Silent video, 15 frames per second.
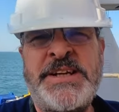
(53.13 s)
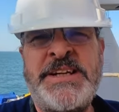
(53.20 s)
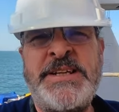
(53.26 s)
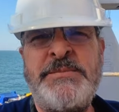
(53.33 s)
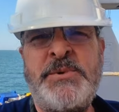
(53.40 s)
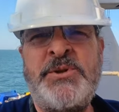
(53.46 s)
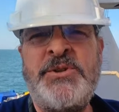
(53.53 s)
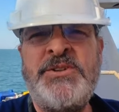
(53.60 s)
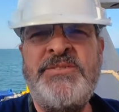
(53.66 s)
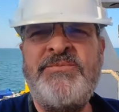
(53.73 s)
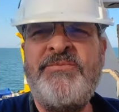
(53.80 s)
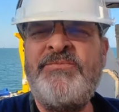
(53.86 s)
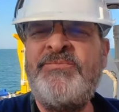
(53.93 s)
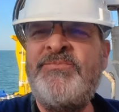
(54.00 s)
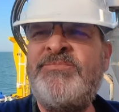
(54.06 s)
anymore.
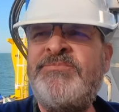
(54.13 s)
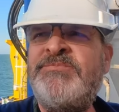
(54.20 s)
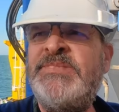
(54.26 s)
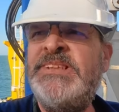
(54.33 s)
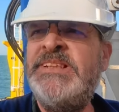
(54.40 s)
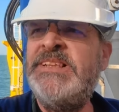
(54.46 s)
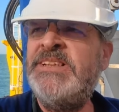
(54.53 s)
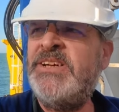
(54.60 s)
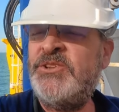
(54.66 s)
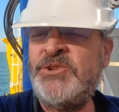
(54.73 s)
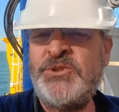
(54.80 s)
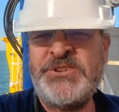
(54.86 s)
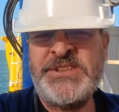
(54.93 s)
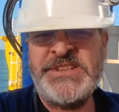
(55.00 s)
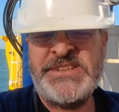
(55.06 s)
Of
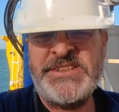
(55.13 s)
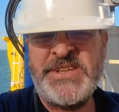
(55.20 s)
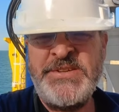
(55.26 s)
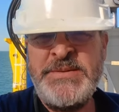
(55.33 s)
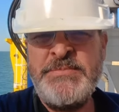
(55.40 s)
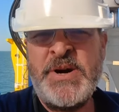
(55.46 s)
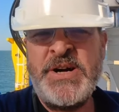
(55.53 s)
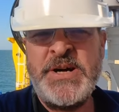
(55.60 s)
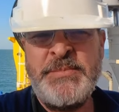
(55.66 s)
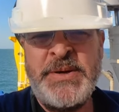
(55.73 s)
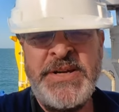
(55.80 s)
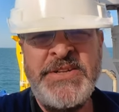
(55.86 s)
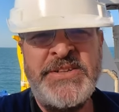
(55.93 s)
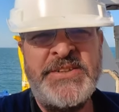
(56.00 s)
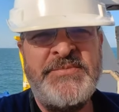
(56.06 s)
course, this is only my
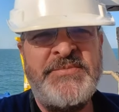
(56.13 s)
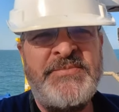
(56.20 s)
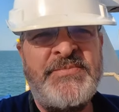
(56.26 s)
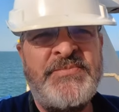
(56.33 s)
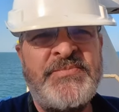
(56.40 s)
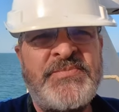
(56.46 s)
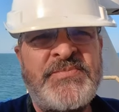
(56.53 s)
opinion.